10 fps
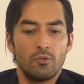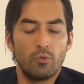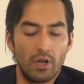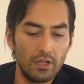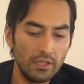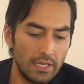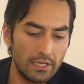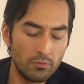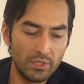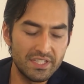Well,
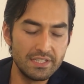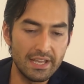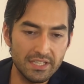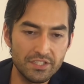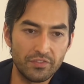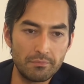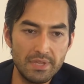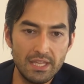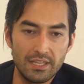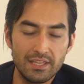what's next for
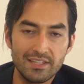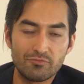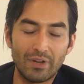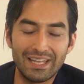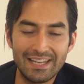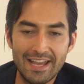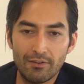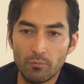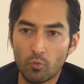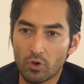me is right
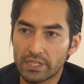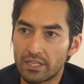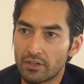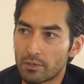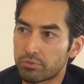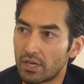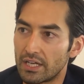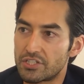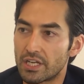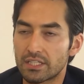now I'm working on a
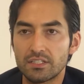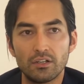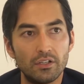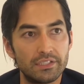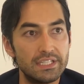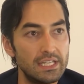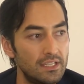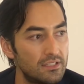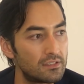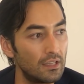project called
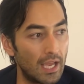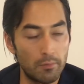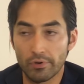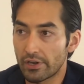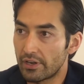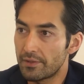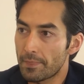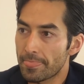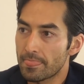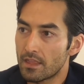Dean's Library,
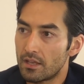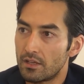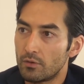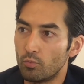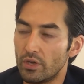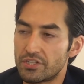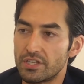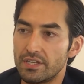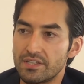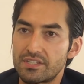which
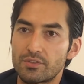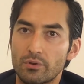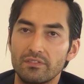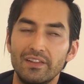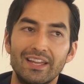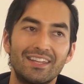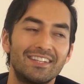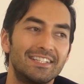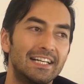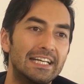is sort of like
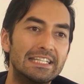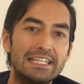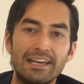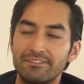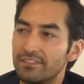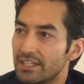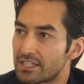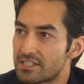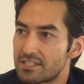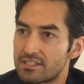a
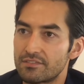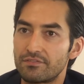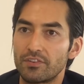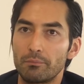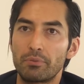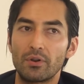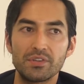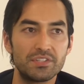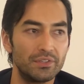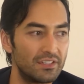Netflix for
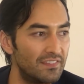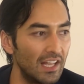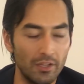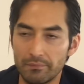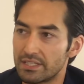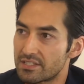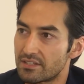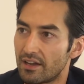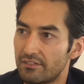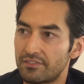personal development
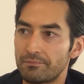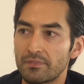stuff.